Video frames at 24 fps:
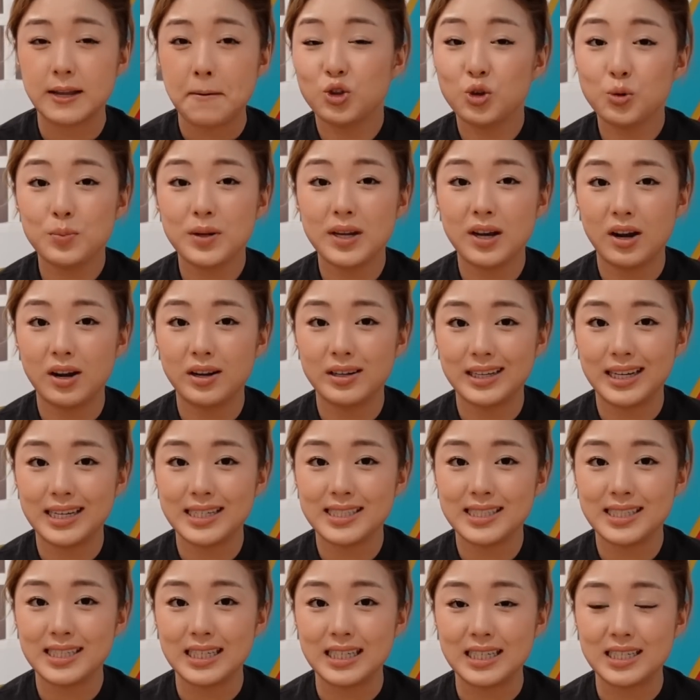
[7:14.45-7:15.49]
To be
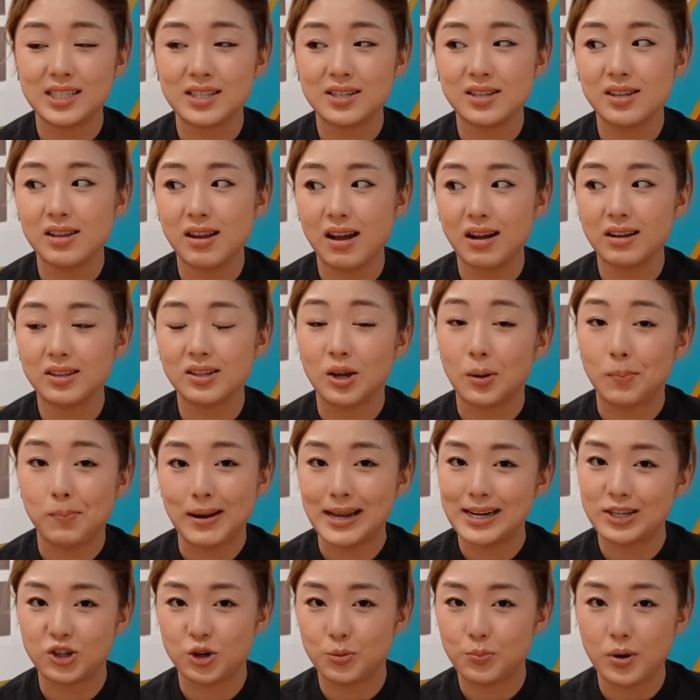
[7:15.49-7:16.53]
honest, it's not a
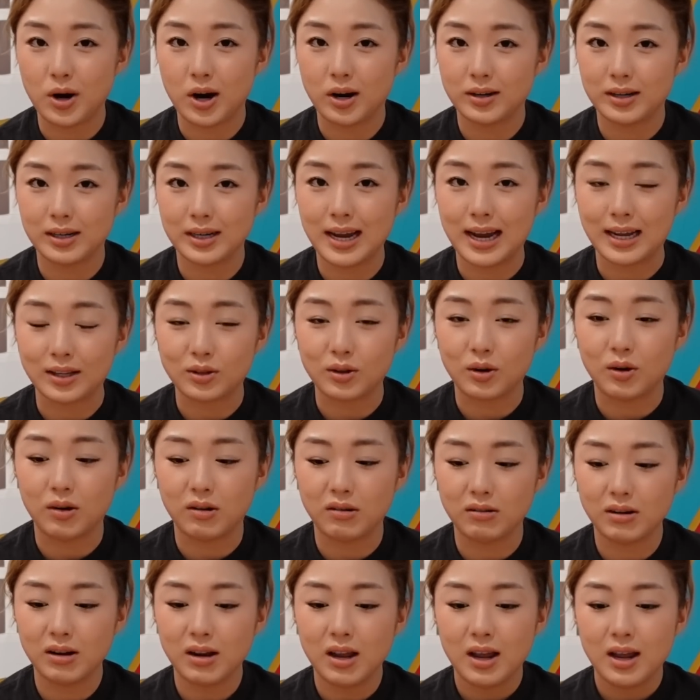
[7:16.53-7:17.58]
pleasure party at all,